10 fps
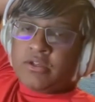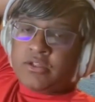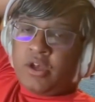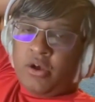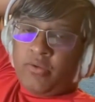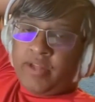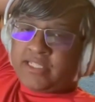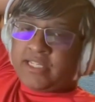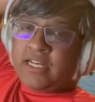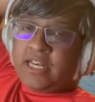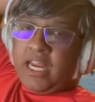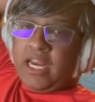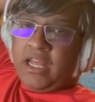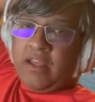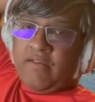so that's
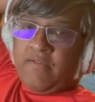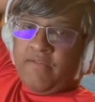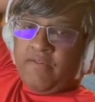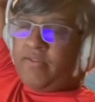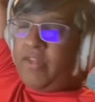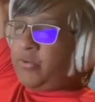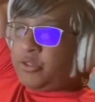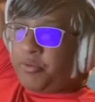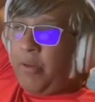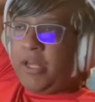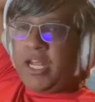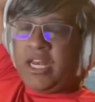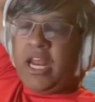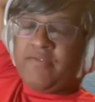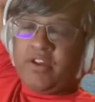indicative that it was probably like a
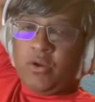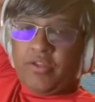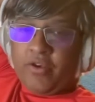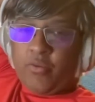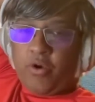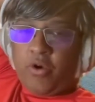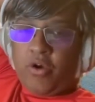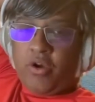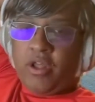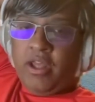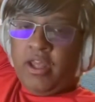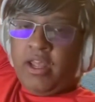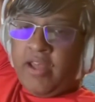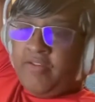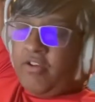native Neolithic word,
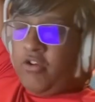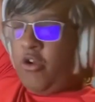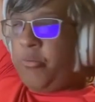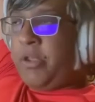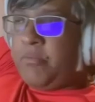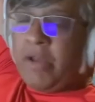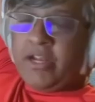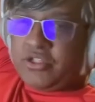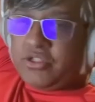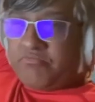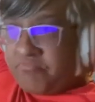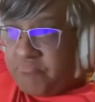and these Indo-European men just